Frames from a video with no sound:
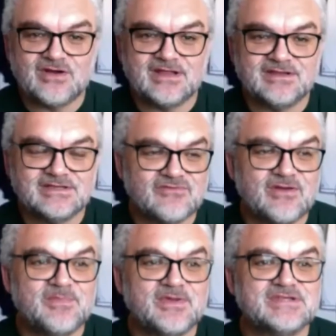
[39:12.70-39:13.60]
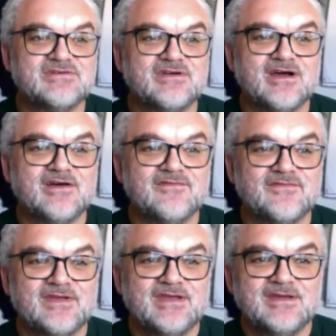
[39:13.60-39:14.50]
and there's a great picture of
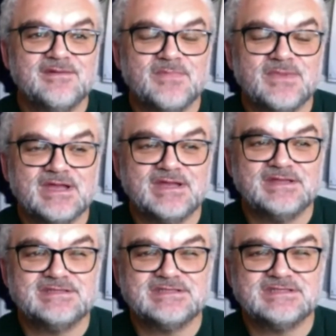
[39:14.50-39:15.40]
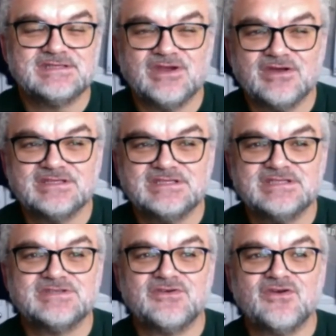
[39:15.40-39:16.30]
my youngest
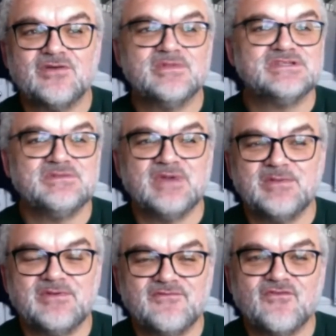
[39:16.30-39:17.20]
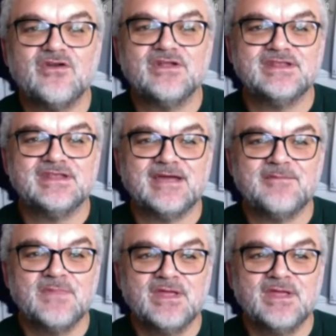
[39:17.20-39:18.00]
sister Norma. She might have been 4 at the time,